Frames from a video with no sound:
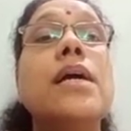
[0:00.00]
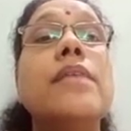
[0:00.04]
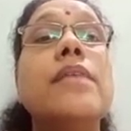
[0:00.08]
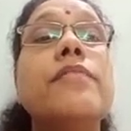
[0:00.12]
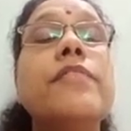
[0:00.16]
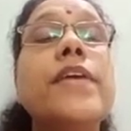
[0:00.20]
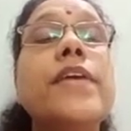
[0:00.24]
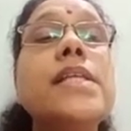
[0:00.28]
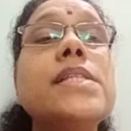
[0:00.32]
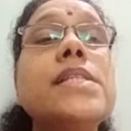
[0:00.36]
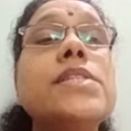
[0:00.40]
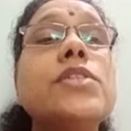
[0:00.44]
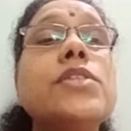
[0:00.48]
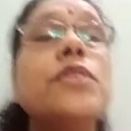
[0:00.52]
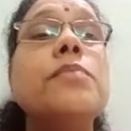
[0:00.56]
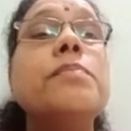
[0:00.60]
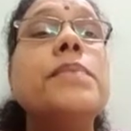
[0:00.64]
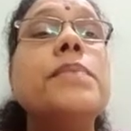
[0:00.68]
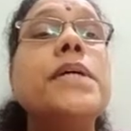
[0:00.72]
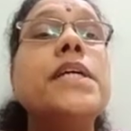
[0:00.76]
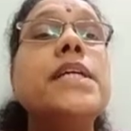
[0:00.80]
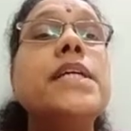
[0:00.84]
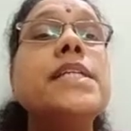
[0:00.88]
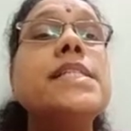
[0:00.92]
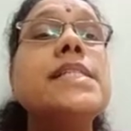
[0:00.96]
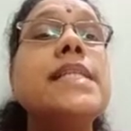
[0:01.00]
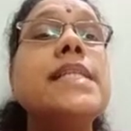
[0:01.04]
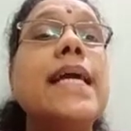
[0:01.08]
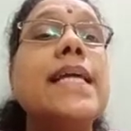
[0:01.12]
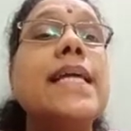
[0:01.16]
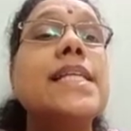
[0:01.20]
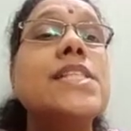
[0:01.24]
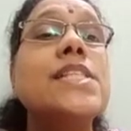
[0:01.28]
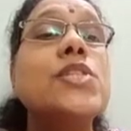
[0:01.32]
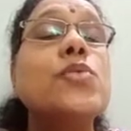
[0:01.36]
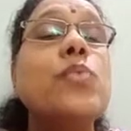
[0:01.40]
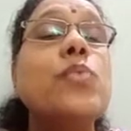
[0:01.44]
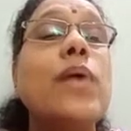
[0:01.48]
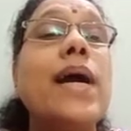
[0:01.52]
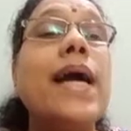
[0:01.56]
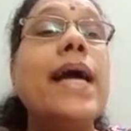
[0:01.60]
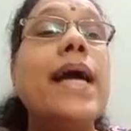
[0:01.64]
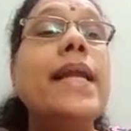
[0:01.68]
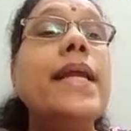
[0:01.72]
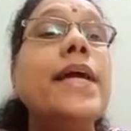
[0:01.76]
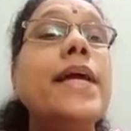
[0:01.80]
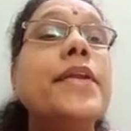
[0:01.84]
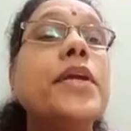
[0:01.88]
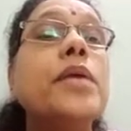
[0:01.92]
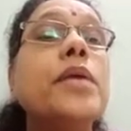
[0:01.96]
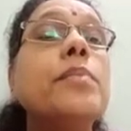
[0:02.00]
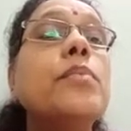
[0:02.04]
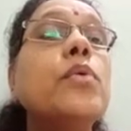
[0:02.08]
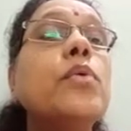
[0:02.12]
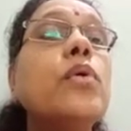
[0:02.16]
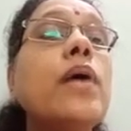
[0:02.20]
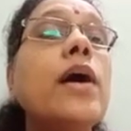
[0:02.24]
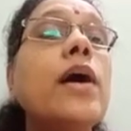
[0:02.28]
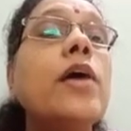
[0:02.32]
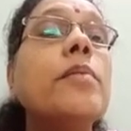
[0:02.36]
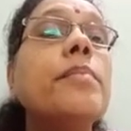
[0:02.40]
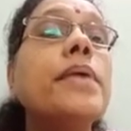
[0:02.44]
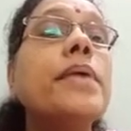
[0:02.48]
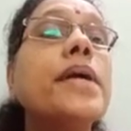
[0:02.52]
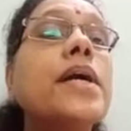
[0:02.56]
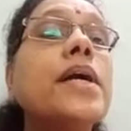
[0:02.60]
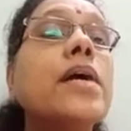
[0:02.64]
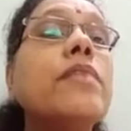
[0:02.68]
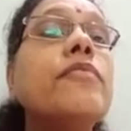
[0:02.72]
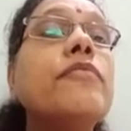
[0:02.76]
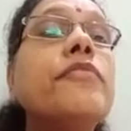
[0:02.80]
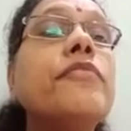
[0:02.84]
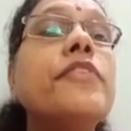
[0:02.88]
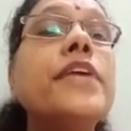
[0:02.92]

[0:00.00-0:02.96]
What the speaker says: Wings of birds like swan and emu have become